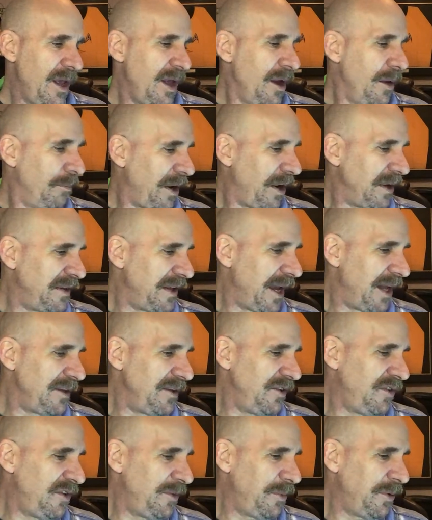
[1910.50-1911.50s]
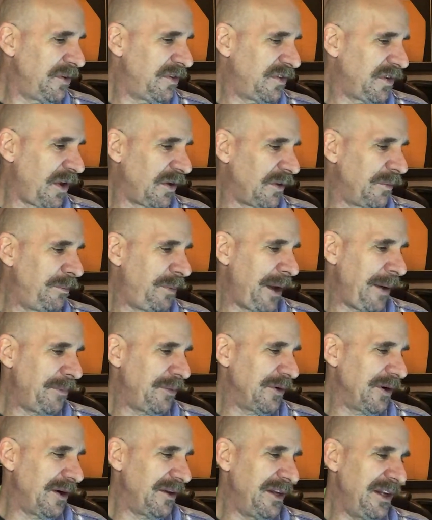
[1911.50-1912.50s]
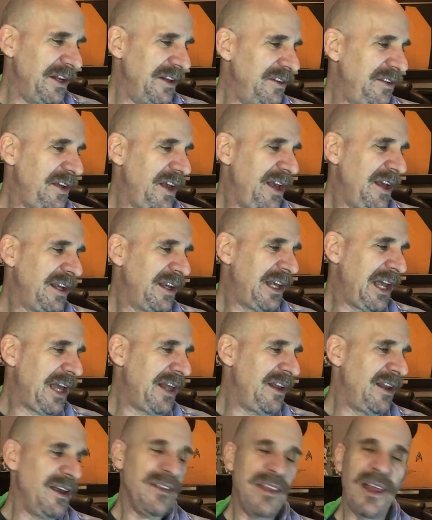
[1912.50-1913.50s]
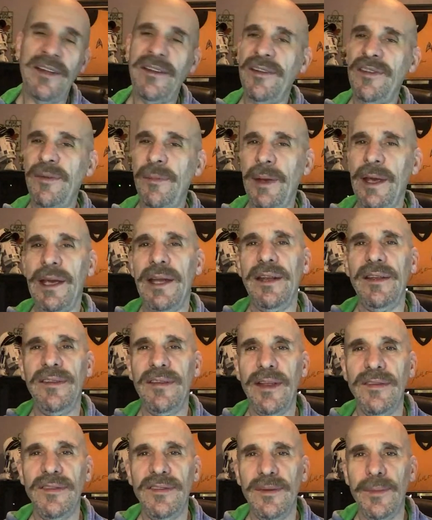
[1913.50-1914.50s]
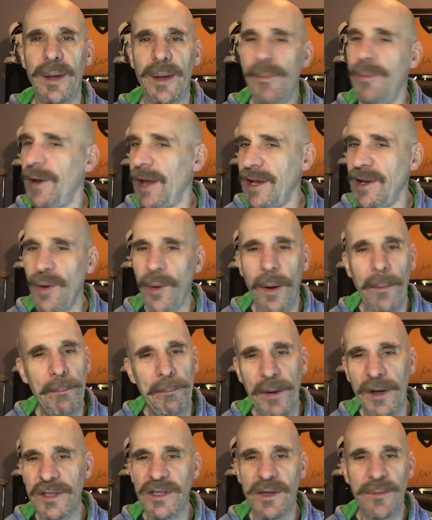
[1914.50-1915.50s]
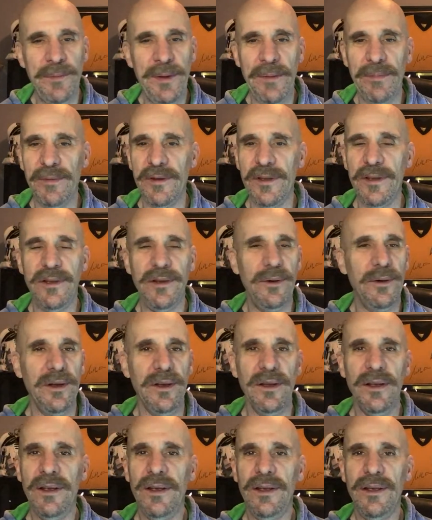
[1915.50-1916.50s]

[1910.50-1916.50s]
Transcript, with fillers: My dad used to put salt and pepper on his. Kent, that doesn't make any sense to me, but I know a bunch of people that do it.